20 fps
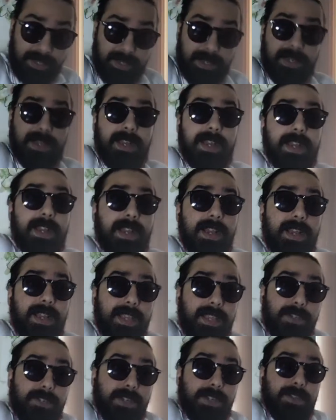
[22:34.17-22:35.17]
uh,
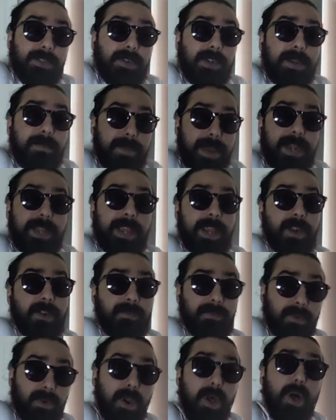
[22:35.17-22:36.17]
each other, and Medicare
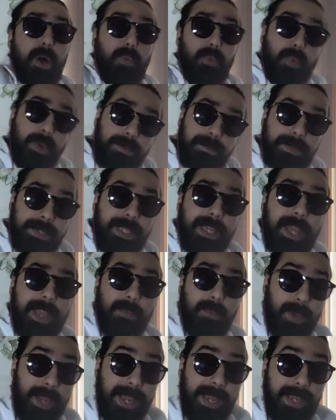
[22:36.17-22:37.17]
for all would be a
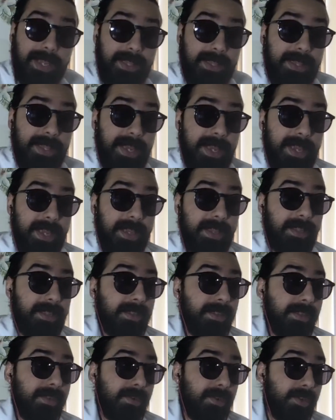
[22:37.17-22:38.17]
way that it
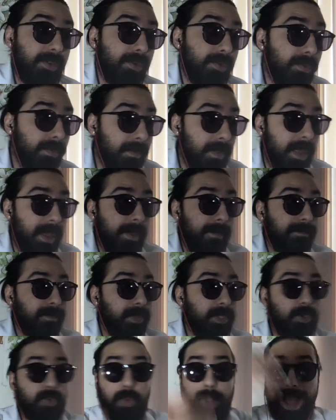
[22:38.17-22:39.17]
to to
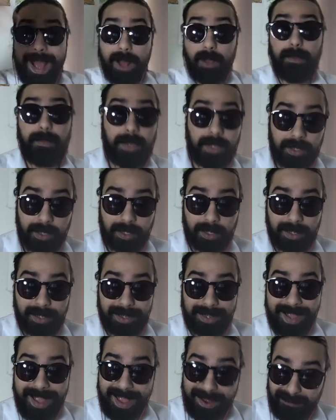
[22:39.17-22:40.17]
to help
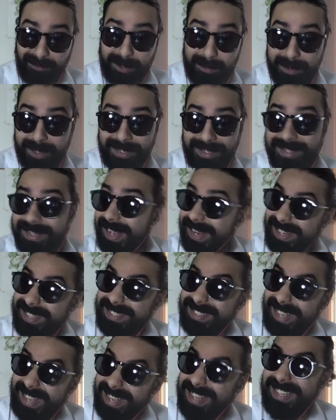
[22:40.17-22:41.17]
everybody that is
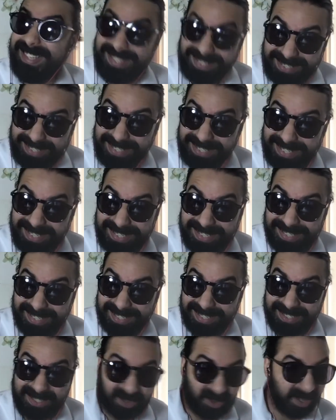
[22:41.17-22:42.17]
in need
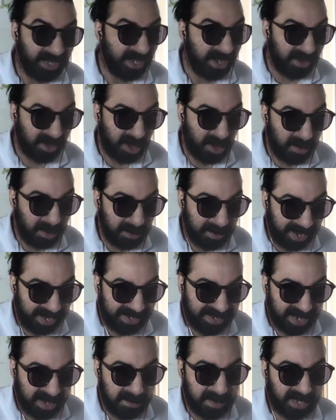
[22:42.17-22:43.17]
during a global
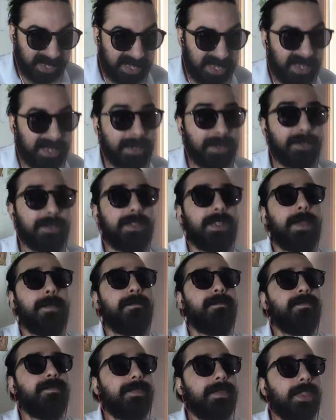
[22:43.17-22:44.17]
pandemic. He goes,
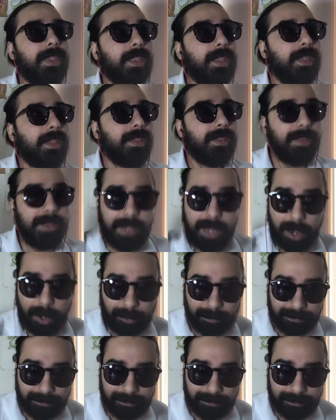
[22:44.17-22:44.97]
no.